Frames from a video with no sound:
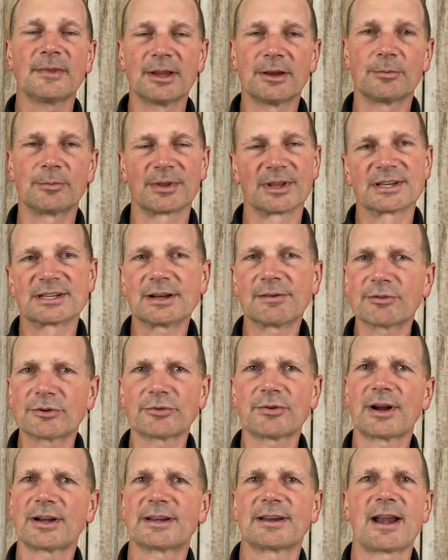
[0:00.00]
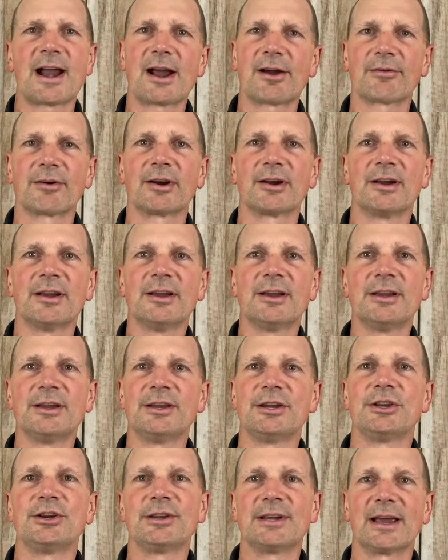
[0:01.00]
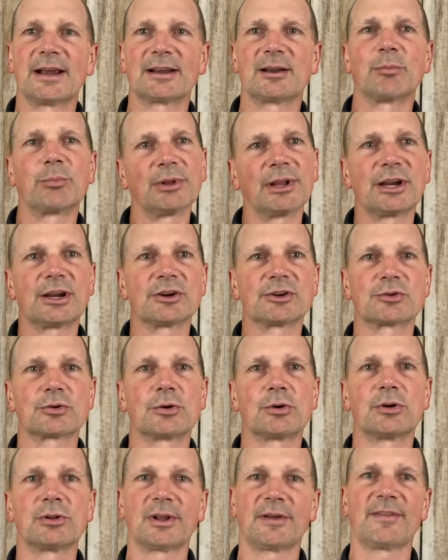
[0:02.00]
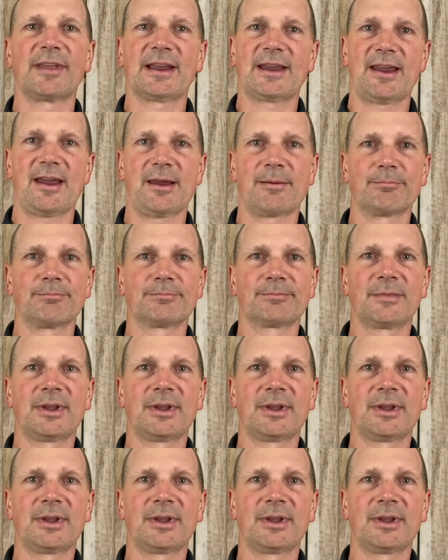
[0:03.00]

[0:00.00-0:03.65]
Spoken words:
With a self-directed IRA, you get complete control of that game.